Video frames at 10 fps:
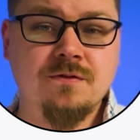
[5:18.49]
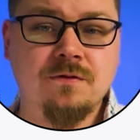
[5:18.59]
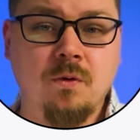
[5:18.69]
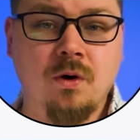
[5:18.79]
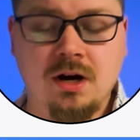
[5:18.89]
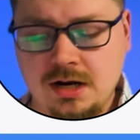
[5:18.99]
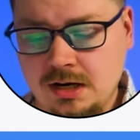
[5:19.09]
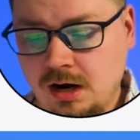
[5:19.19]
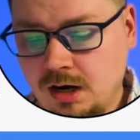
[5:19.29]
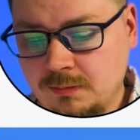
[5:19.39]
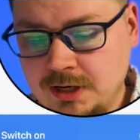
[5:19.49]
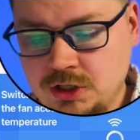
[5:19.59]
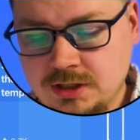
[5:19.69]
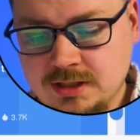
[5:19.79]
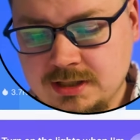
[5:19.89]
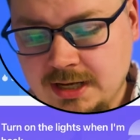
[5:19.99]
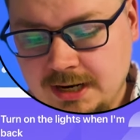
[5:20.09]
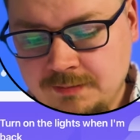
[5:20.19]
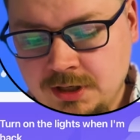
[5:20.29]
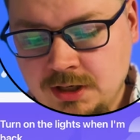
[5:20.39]
for automations to set
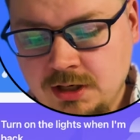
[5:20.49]
up.